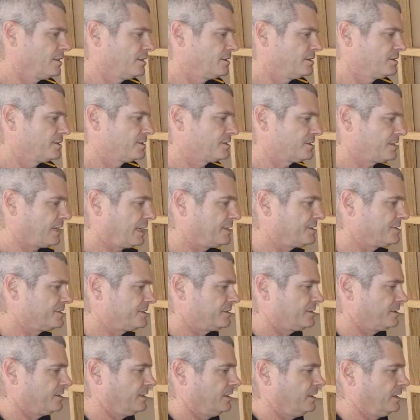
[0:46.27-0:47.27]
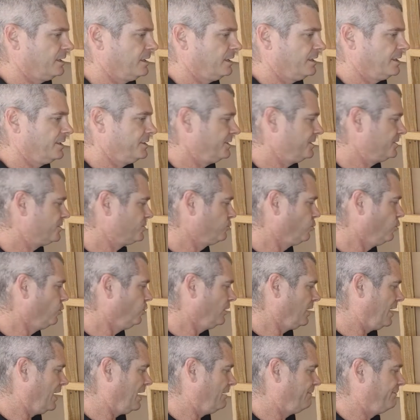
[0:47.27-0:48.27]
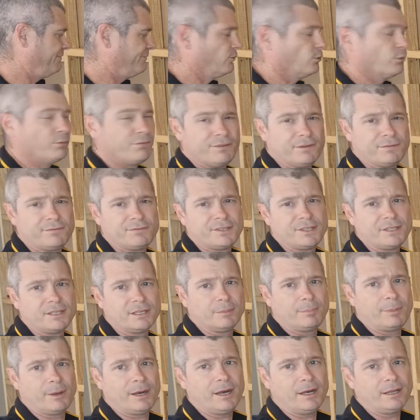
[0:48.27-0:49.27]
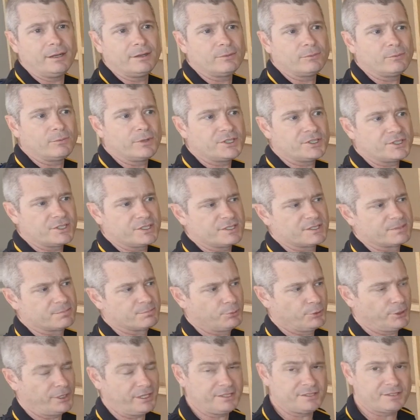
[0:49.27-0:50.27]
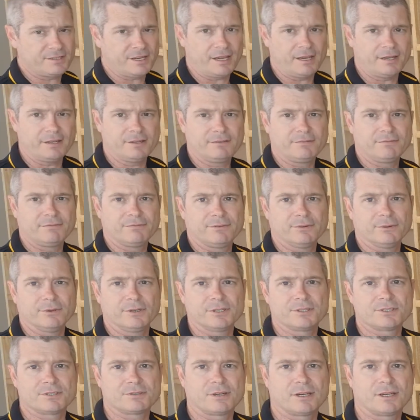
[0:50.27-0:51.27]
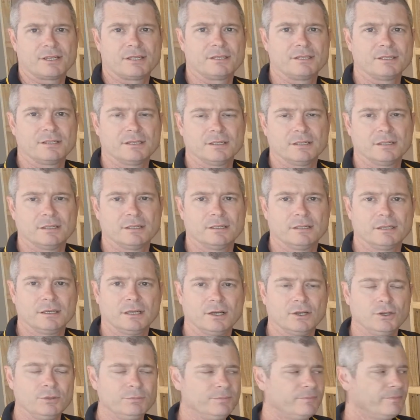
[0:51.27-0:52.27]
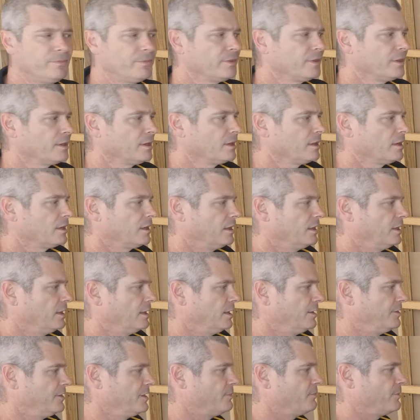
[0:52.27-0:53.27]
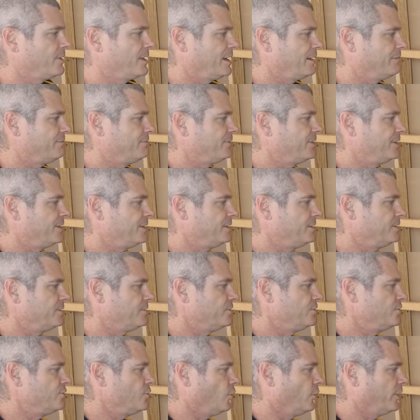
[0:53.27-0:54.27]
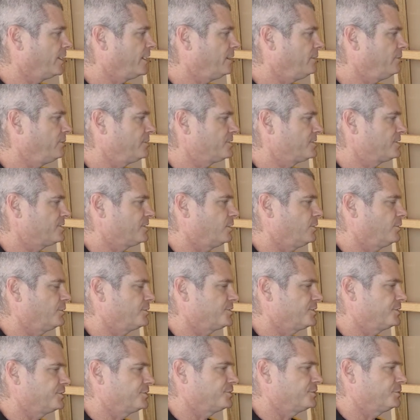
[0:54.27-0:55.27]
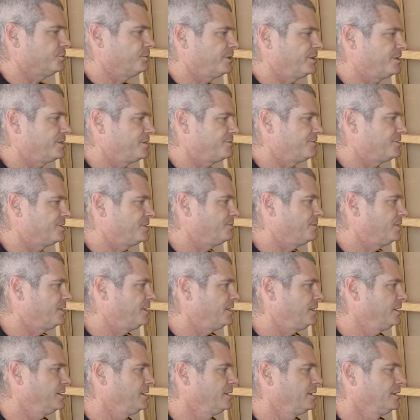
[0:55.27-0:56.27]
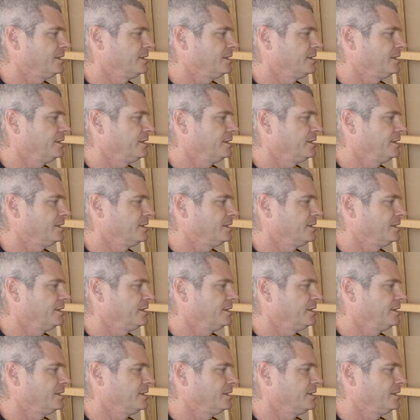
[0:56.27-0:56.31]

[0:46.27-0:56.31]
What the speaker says: Studs in this wall are 450 apart, which is pretty standard for an Australian home. And then we have the nogging, which is the horizontal piece of timber here.